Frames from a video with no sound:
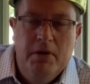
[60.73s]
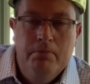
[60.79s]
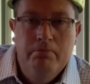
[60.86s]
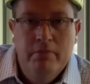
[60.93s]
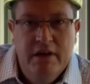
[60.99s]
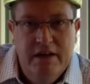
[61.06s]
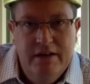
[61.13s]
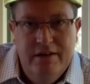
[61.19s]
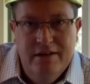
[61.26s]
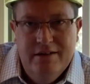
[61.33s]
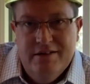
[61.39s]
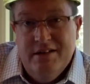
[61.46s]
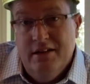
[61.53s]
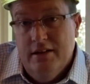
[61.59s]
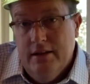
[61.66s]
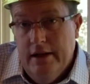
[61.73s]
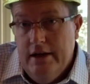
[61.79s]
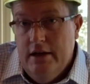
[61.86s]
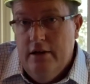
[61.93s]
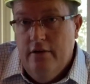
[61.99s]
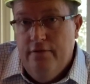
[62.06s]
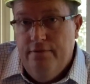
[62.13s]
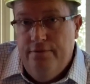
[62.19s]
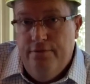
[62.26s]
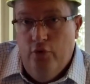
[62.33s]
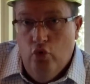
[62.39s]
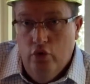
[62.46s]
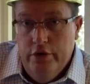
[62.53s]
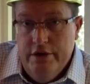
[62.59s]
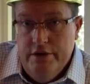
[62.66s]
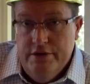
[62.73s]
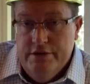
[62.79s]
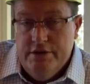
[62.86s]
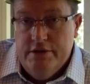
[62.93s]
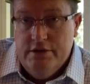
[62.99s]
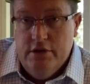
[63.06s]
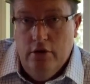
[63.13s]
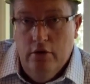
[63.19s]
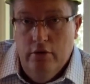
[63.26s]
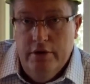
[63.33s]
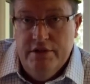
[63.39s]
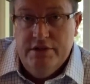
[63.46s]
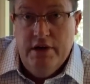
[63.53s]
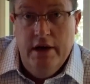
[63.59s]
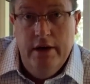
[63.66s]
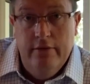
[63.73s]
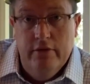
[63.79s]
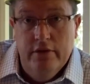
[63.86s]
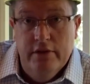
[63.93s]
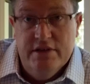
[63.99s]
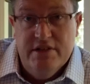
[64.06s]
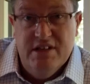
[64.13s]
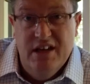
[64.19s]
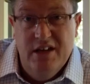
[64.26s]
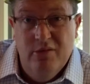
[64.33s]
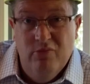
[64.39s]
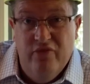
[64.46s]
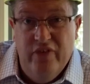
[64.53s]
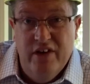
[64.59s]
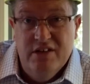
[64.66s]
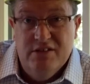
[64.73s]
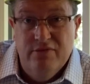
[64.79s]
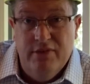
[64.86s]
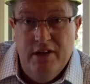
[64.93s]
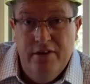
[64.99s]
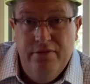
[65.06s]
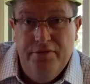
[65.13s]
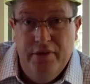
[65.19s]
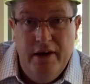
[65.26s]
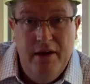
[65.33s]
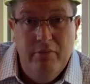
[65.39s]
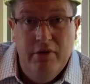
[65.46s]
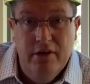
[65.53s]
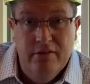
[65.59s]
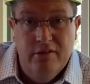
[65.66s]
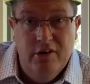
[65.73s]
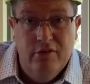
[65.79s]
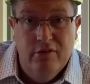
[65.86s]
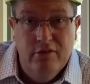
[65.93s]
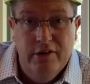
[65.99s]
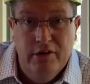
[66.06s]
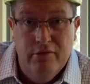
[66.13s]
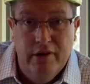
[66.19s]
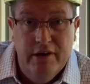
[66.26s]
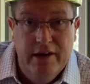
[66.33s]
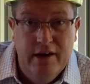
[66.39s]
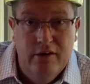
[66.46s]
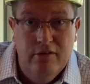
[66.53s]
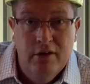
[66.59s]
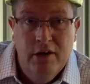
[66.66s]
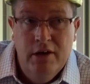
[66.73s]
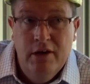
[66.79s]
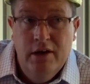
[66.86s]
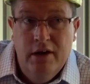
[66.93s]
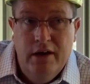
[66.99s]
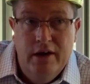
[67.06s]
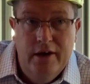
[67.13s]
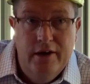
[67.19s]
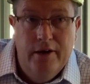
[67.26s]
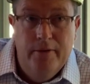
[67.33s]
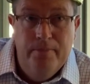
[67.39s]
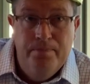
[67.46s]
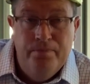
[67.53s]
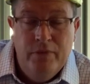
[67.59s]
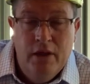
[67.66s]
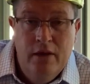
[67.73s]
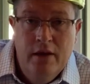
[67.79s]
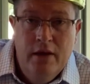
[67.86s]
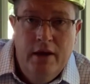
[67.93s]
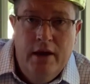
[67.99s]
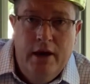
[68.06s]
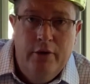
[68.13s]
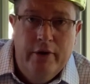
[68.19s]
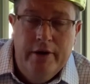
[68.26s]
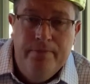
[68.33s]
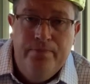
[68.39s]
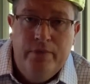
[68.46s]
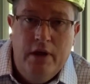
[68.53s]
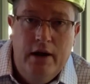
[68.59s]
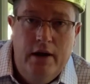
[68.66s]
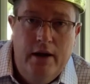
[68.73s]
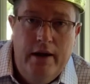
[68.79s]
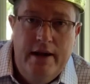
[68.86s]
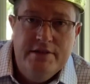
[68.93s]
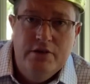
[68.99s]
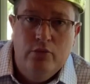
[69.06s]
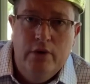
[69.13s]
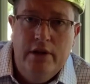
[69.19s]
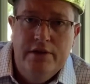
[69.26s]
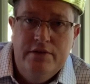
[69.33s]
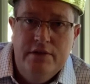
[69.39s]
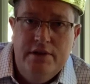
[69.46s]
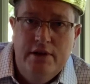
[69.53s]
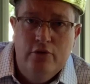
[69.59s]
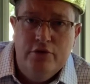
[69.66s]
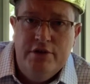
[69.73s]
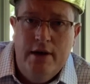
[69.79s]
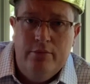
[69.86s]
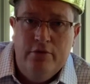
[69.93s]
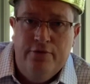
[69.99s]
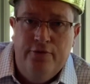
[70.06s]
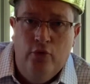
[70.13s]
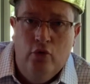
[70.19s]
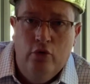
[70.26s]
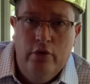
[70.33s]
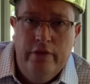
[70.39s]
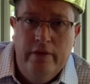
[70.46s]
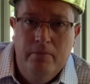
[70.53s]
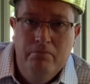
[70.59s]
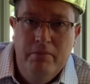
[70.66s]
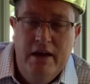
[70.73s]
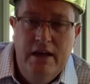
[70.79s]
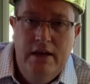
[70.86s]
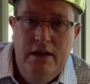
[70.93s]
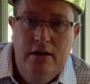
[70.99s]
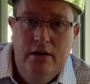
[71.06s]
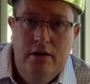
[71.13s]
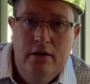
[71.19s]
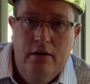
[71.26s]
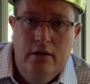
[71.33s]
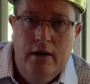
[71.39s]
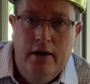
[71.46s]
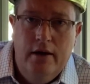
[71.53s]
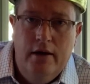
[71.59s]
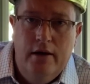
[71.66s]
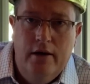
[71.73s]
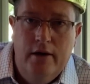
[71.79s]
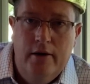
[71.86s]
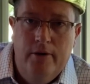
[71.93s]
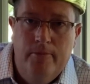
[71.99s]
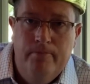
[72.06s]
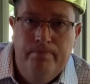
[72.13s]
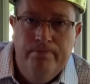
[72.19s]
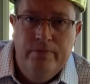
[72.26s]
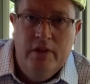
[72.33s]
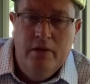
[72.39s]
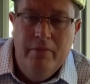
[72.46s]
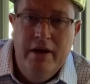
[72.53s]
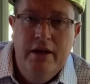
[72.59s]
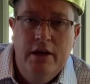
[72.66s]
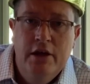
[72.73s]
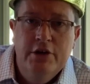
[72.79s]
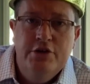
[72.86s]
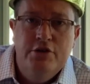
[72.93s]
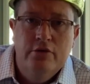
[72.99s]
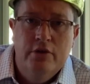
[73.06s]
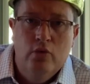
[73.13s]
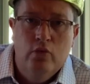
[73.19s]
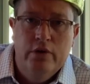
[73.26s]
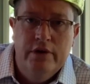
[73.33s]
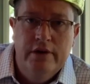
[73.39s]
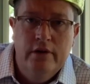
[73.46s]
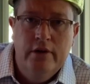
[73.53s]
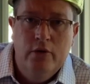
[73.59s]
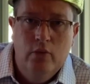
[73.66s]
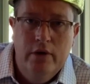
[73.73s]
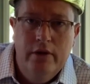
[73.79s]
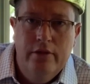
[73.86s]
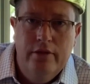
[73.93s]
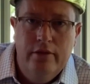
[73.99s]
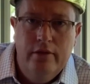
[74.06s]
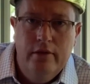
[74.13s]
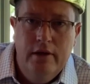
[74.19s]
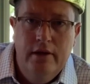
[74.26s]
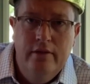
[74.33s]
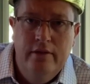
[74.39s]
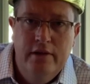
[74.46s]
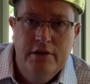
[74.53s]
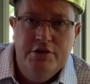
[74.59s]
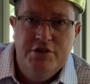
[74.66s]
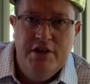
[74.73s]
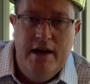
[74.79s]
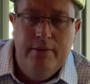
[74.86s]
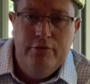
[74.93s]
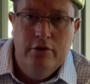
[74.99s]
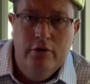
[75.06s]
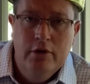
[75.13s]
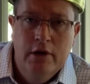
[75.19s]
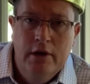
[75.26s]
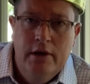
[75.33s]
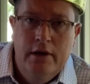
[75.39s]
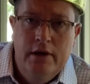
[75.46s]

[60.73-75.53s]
mid to late 40s. So he's kind of same phase of life that I'm in currently right now. Anyway, as it relates to Daniel chapter 4, the main issue that we're dealing with in this chapter